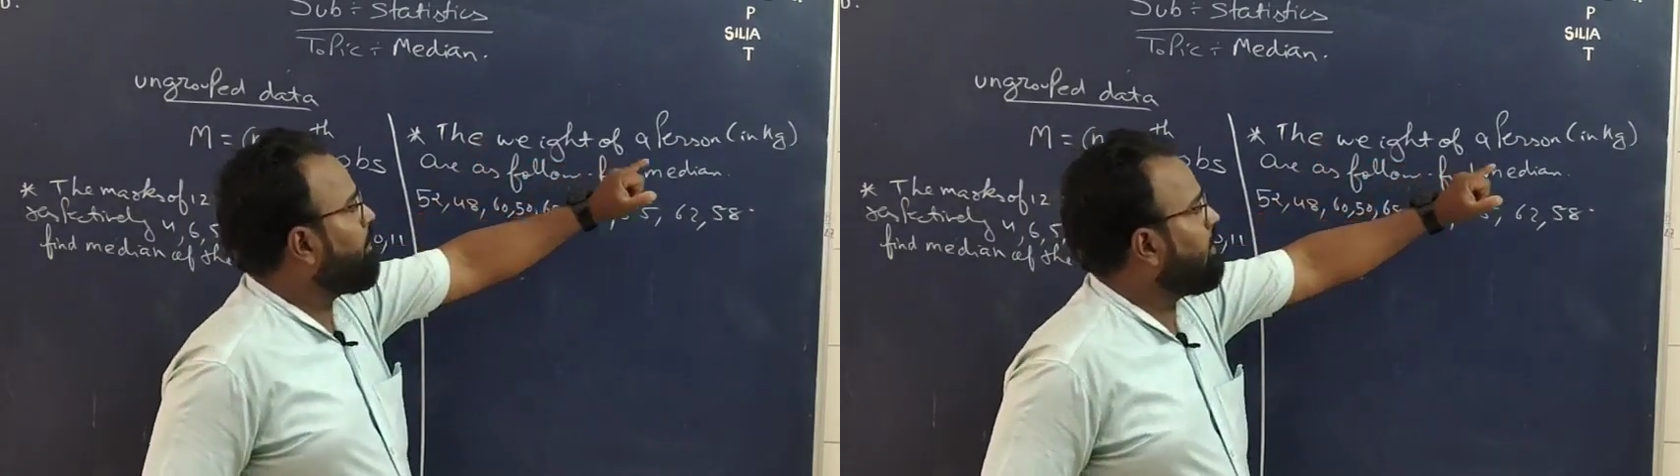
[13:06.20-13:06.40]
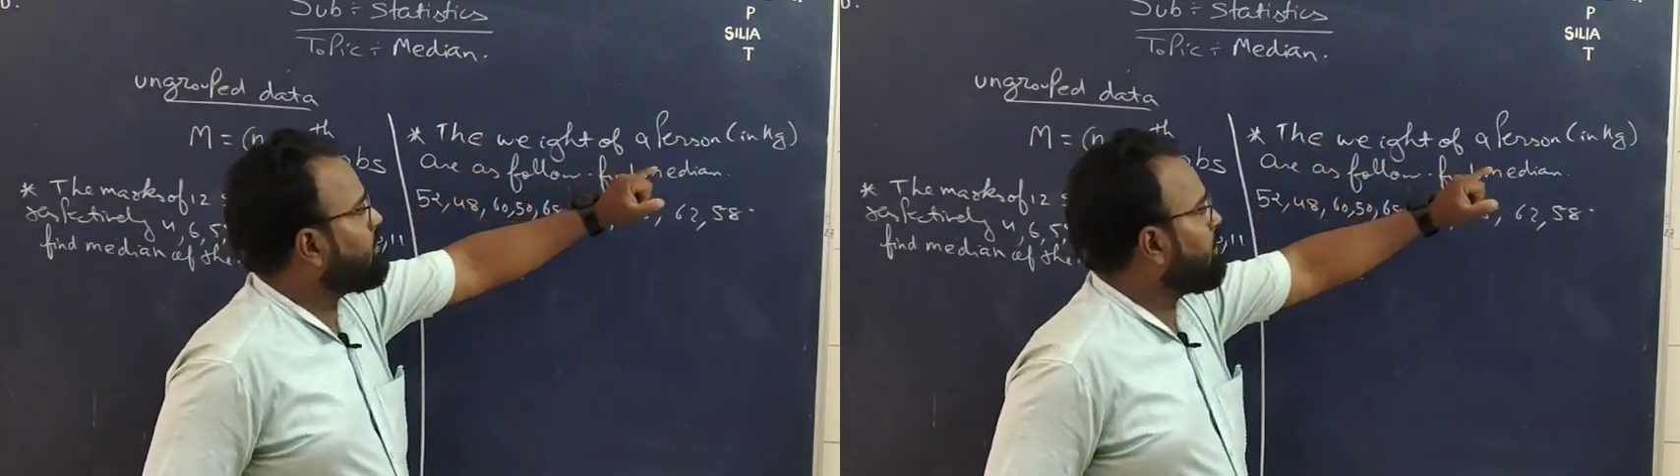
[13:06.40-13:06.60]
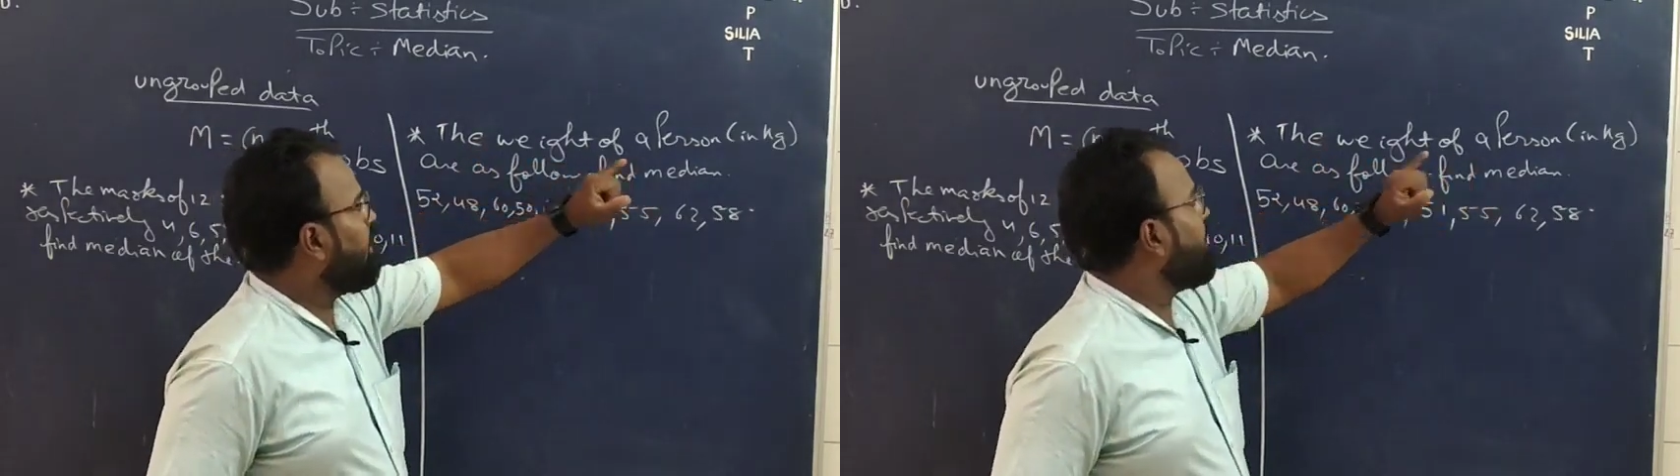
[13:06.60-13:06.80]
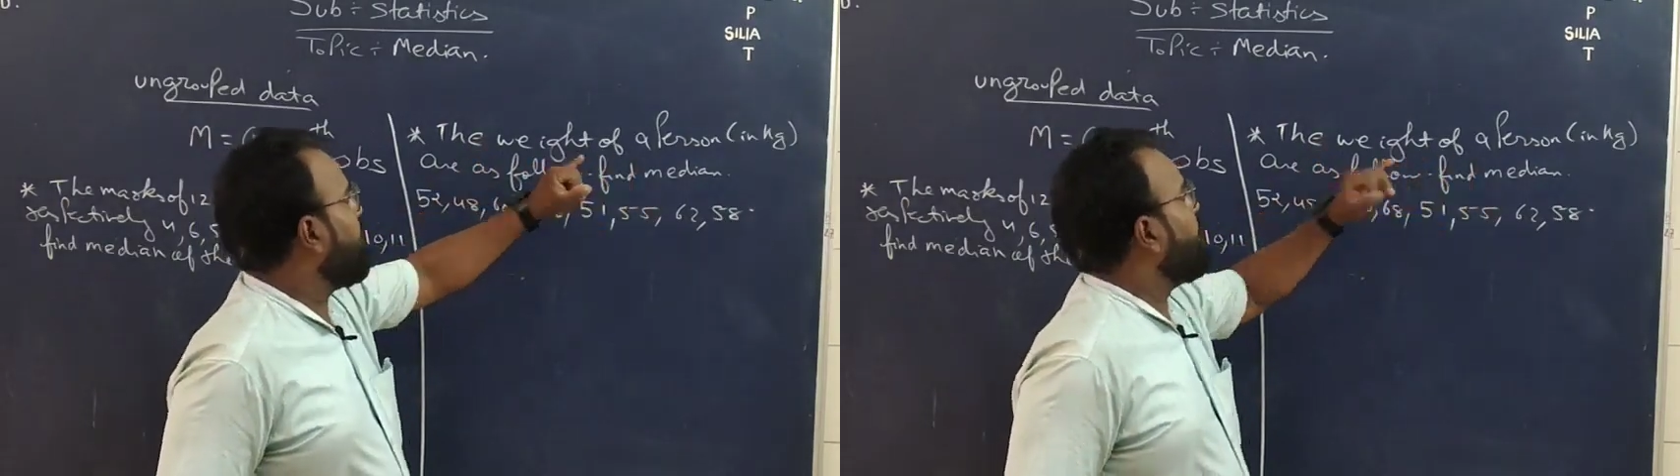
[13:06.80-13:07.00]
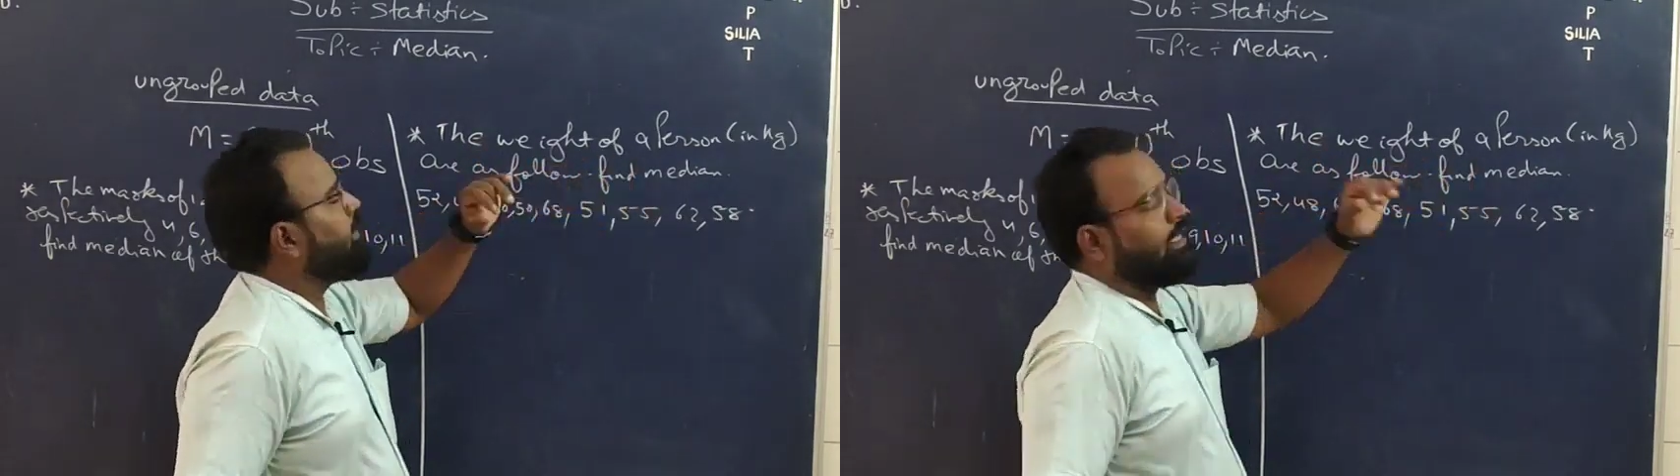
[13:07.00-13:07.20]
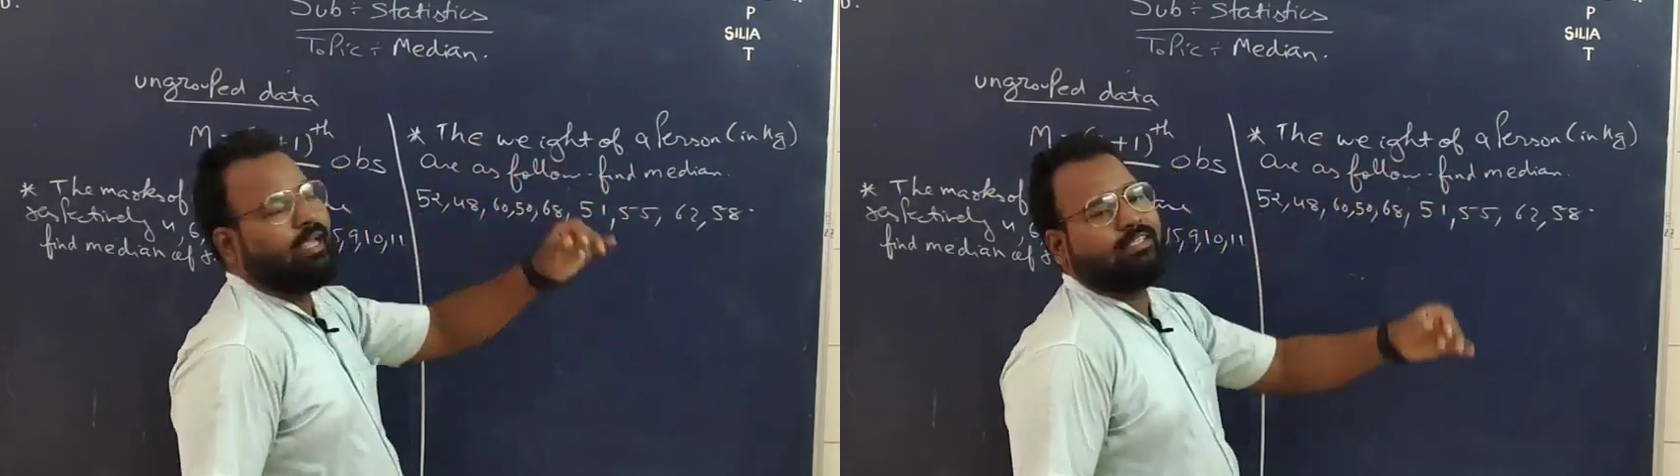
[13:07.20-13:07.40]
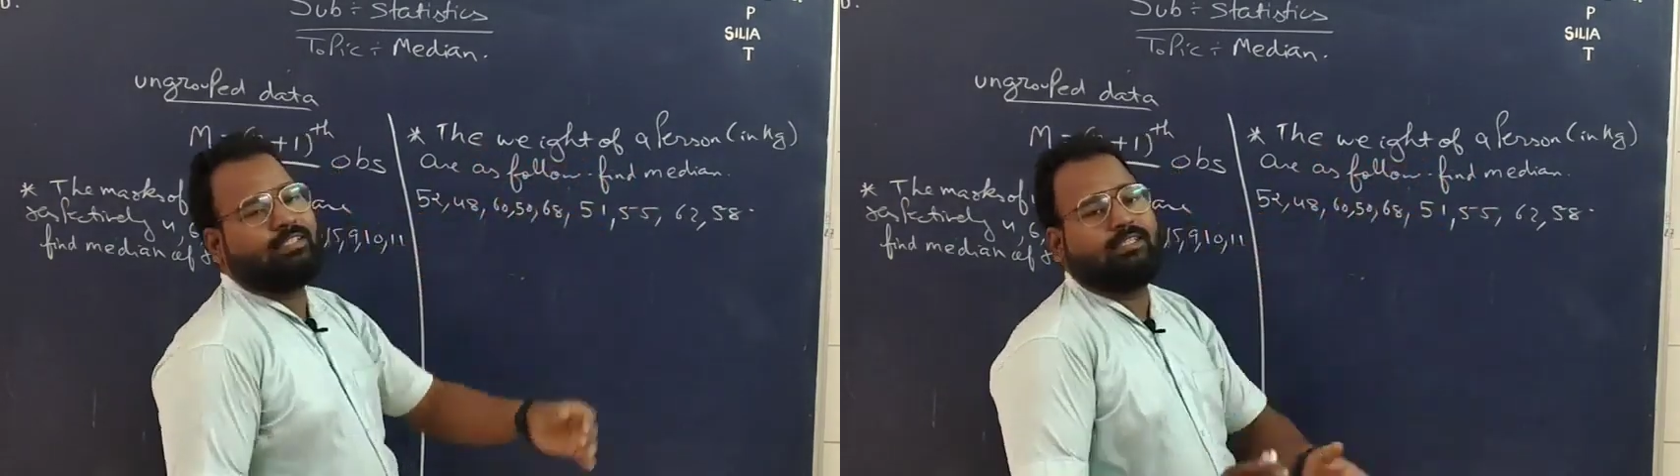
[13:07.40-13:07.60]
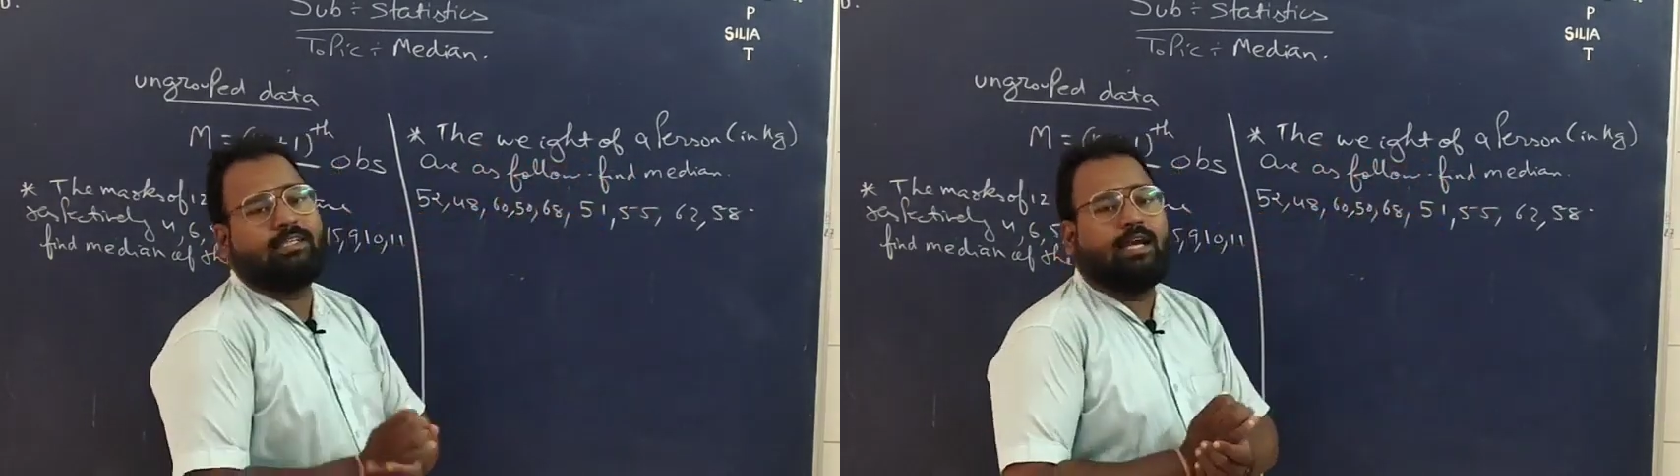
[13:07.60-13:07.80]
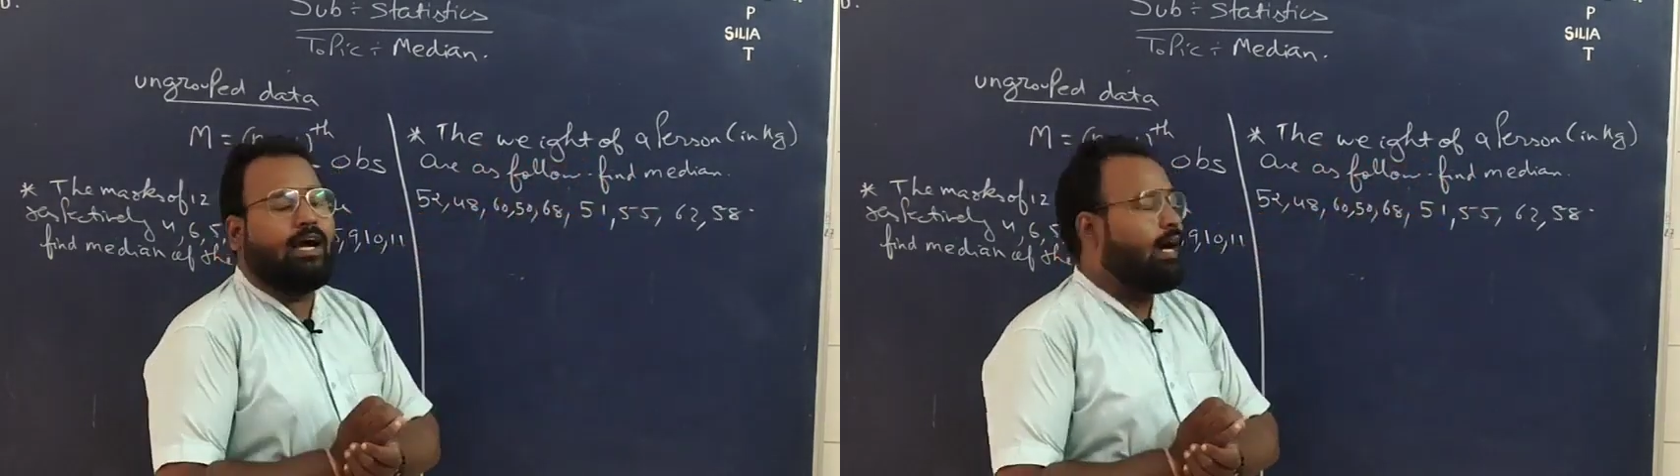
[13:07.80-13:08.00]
person in kg